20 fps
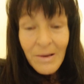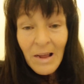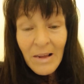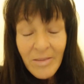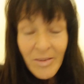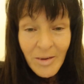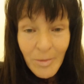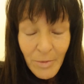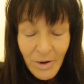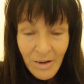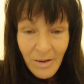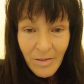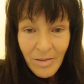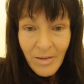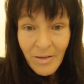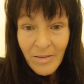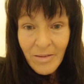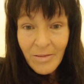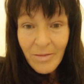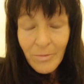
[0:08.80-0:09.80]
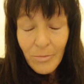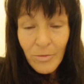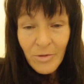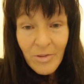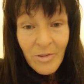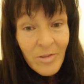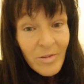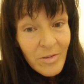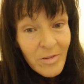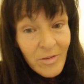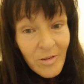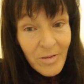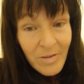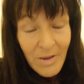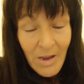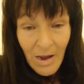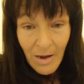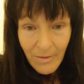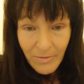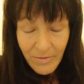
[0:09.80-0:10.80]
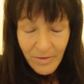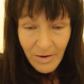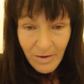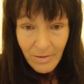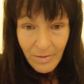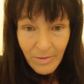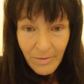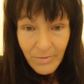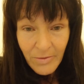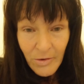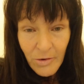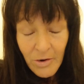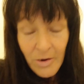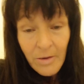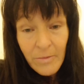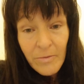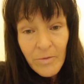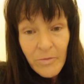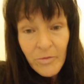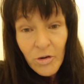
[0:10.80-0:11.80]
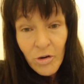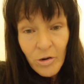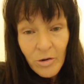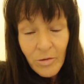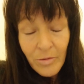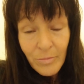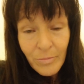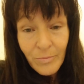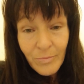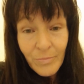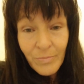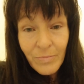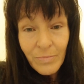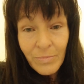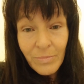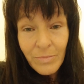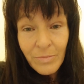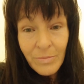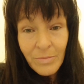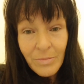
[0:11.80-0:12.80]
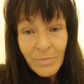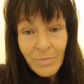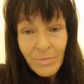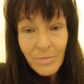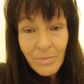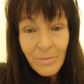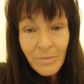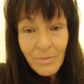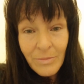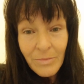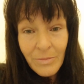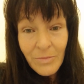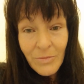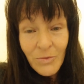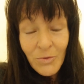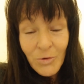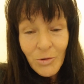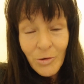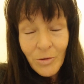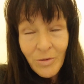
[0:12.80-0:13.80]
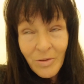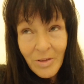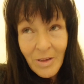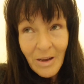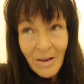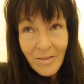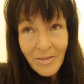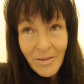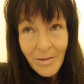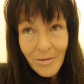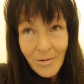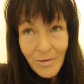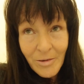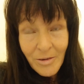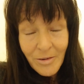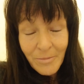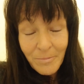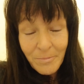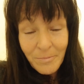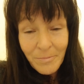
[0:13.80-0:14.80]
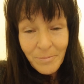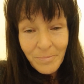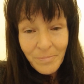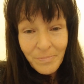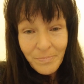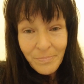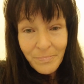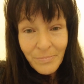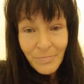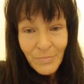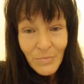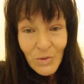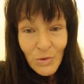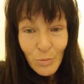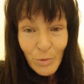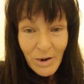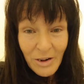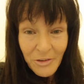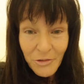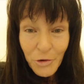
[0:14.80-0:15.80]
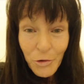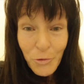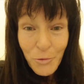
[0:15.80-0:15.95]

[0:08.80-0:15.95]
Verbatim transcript: Last time I did this was just after the 13th of June 2022.